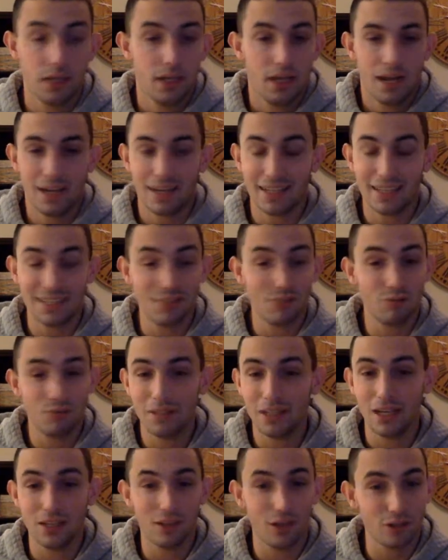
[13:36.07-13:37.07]
And again, this would
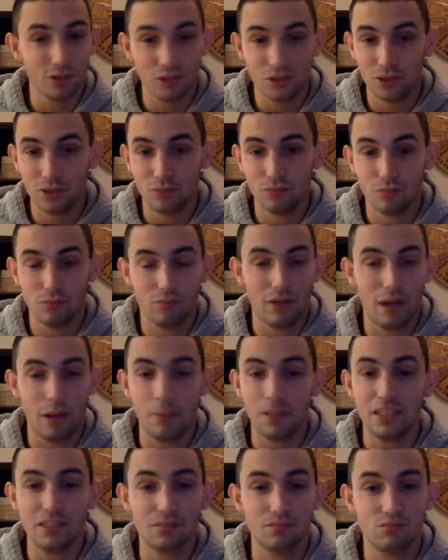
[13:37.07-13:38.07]
be another... How
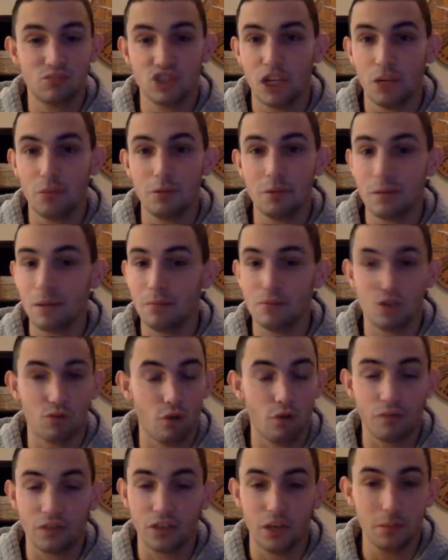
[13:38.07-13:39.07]
many championship games in a
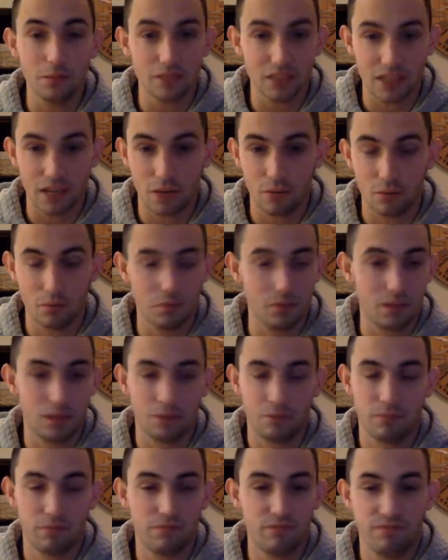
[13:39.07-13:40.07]
row for Clemson now? What is it, like
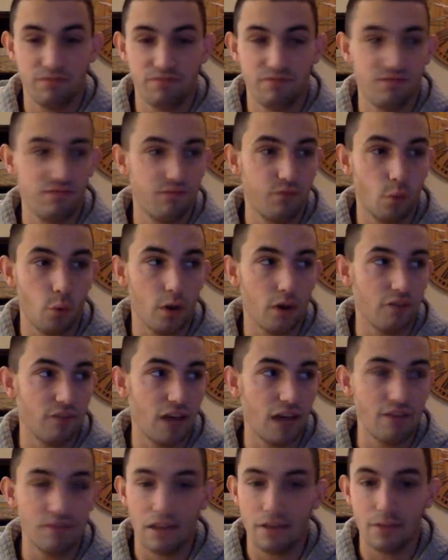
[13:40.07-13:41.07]
4 out of
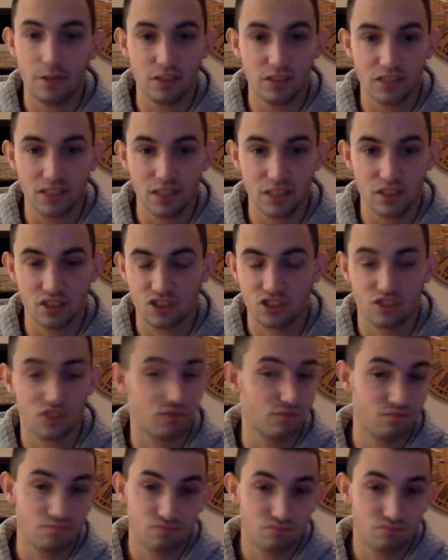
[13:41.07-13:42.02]
5, 5 out of 6?